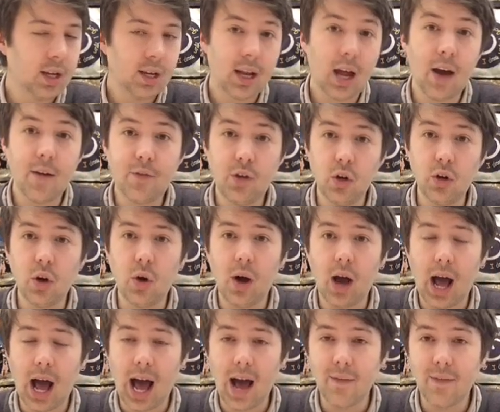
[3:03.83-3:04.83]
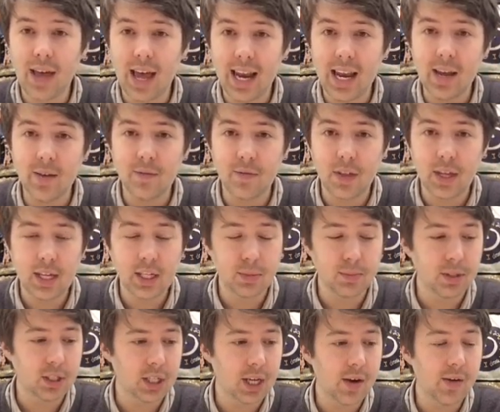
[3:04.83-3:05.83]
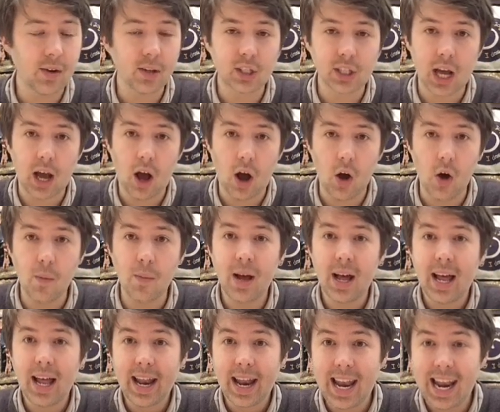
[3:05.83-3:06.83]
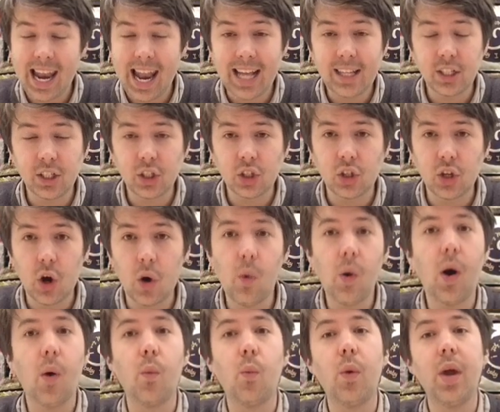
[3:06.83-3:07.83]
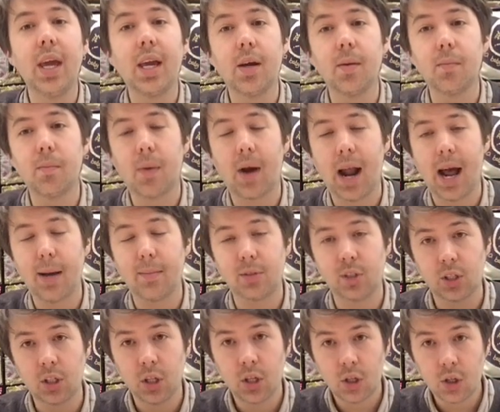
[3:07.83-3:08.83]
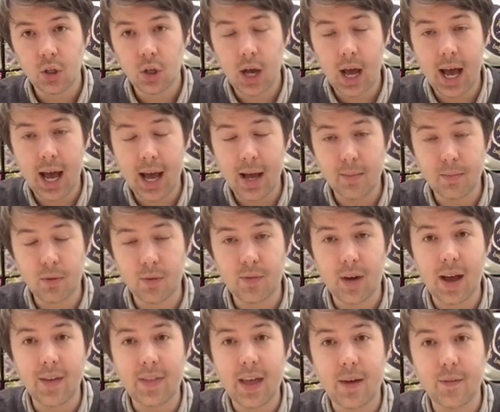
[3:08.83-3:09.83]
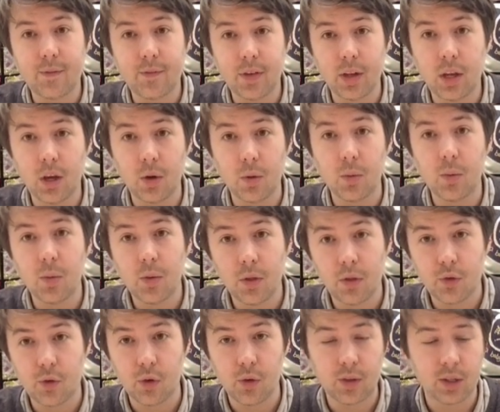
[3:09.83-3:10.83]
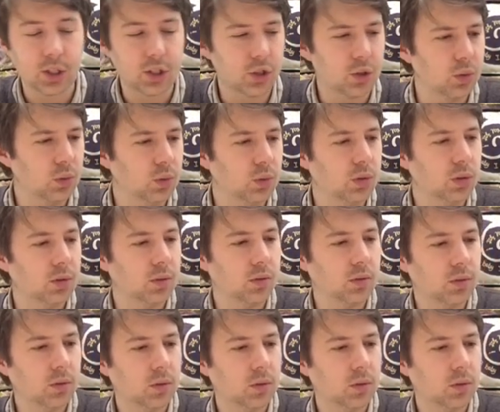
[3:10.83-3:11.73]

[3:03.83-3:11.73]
Now, if you don't have any of these materials at home, let us know and we can perhaps provide that for you through the school.